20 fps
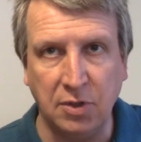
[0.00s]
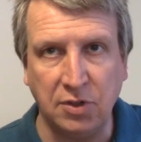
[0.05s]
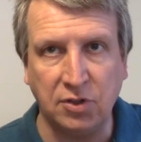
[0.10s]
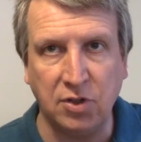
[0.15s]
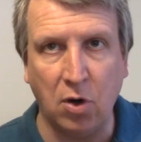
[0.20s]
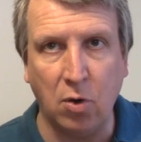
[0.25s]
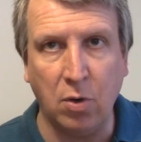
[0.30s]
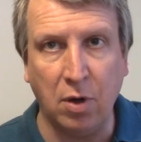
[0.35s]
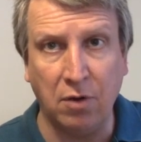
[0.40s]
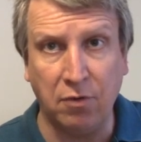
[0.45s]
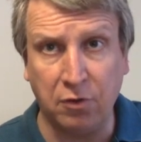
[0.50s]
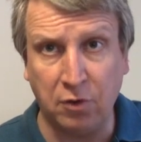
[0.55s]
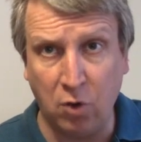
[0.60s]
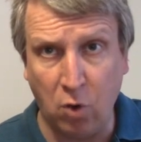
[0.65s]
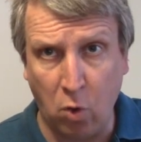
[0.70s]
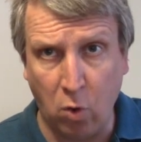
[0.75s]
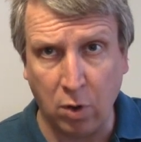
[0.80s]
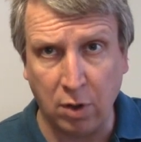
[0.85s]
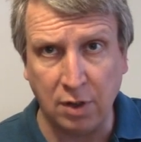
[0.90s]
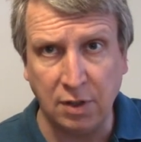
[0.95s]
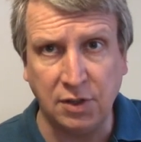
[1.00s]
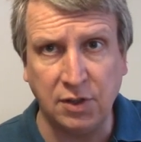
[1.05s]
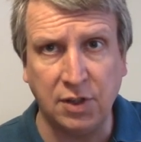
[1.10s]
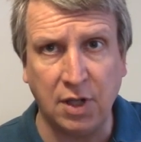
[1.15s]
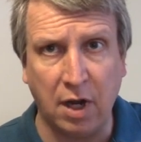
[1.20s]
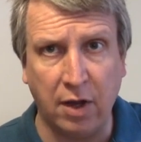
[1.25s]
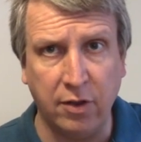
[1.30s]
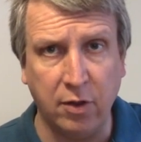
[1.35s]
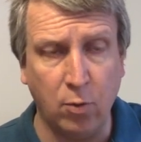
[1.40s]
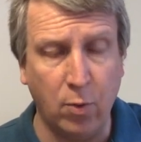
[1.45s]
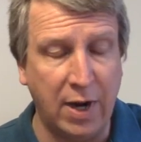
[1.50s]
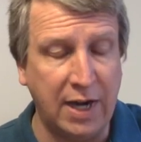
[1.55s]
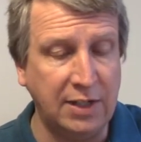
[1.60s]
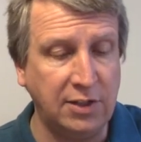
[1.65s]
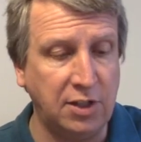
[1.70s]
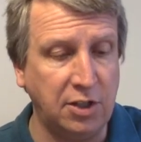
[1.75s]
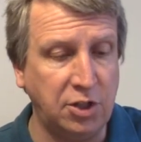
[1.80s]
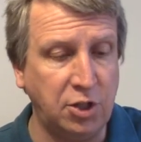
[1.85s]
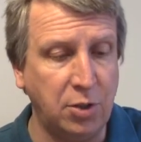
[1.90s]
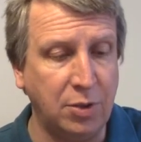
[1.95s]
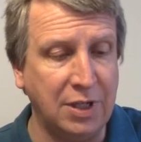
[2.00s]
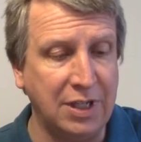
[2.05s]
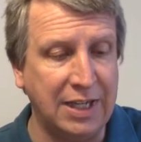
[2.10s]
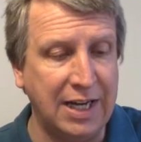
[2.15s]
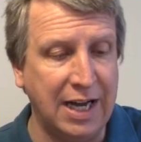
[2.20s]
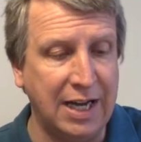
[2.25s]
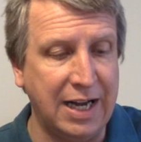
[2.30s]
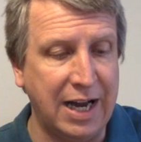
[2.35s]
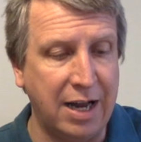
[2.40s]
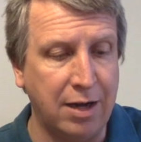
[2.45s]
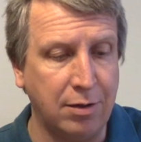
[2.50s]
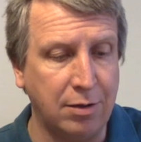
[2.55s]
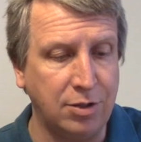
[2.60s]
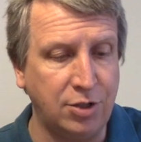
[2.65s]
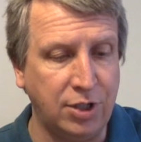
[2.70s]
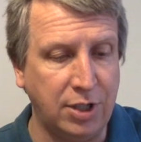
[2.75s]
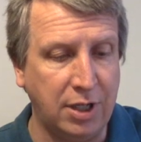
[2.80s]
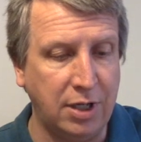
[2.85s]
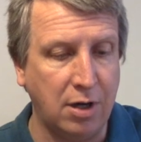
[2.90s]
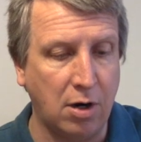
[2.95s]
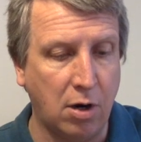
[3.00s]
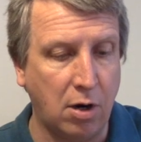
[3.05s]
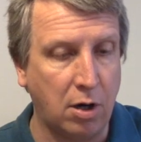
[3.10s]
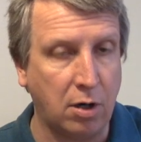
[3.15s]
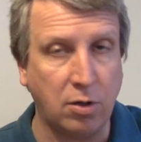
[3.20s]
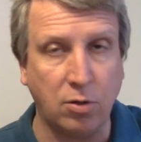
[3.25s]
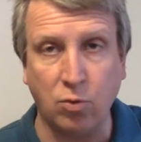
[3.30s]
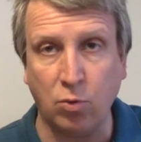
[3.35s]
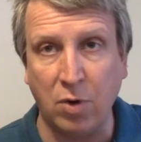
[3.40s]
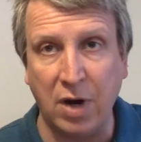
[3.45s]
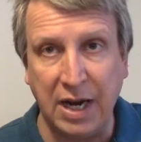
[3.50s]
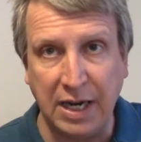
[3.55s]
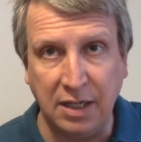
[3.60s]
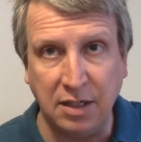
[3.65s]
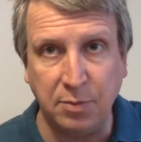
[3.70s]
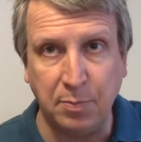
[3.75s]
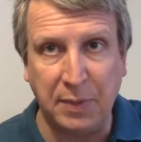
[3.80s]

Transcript: so of course other ways that you can get energy are great